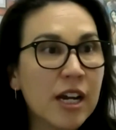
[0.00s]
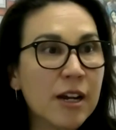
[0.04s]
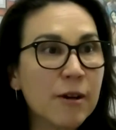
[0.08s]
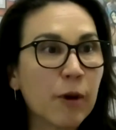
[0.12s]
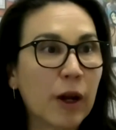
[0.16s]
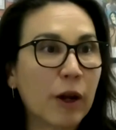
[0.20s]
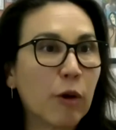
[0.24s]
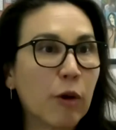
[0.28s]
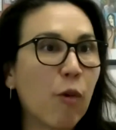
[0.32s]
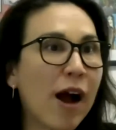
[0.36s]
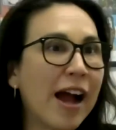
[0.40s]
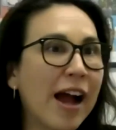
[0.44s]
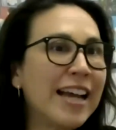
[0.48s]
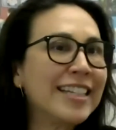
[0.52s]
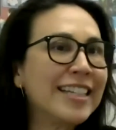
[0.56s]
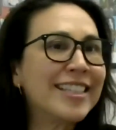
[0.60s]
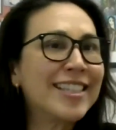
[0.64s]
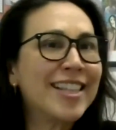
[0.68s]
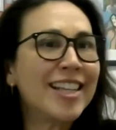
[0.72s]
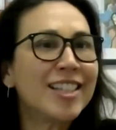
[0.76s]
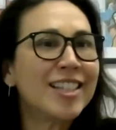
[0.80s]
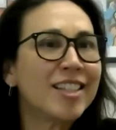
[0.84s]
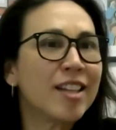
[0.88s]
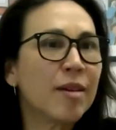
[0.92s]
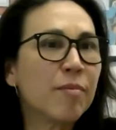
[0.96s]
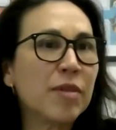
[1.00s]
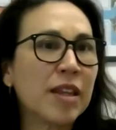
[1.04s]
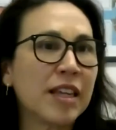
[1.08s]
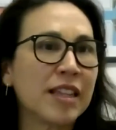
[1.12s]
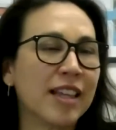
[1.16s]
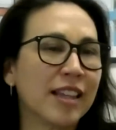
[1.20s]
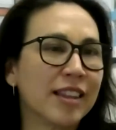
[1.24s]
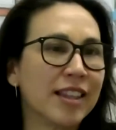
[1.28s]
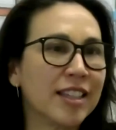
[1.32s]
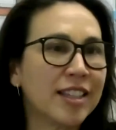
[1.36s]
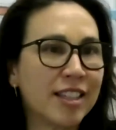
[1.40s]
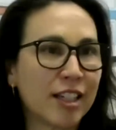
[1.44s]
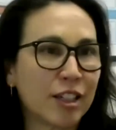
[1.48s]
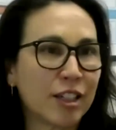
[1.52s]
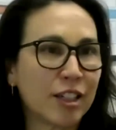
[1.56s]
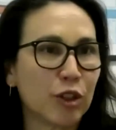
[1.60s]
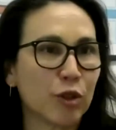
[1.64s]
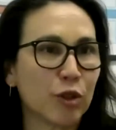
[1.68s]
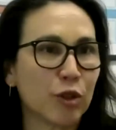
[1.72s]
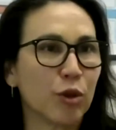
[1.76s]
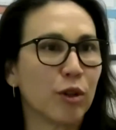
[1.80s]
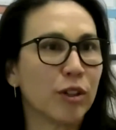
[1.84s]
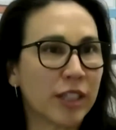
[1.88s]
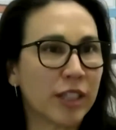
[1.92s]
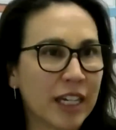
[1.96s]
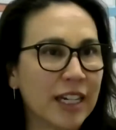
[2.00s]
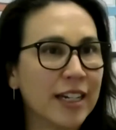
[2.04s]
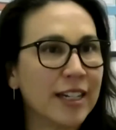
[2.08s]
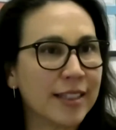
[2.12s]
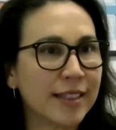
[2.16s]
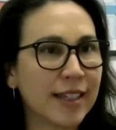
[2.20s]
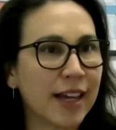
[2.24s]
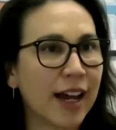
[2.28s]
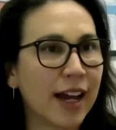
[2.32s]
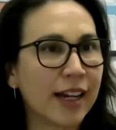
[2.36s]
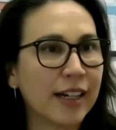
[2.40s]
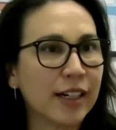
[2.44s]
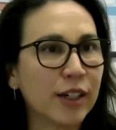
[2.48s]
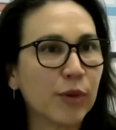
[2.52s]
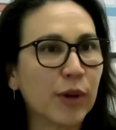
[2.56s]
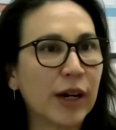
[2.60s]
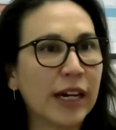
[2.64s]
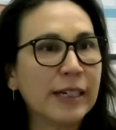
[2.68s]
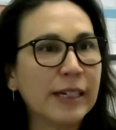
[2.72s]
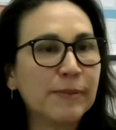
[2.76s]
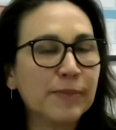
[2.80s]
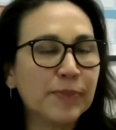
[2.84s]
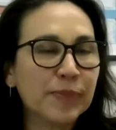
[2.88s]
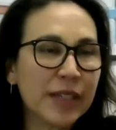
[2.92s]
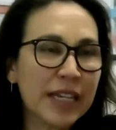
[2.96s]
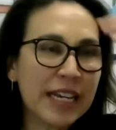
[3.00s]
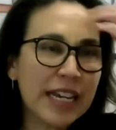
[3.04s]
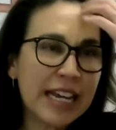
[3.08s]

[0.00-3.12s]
Like, why is this something that the 6-year-old can decide, right?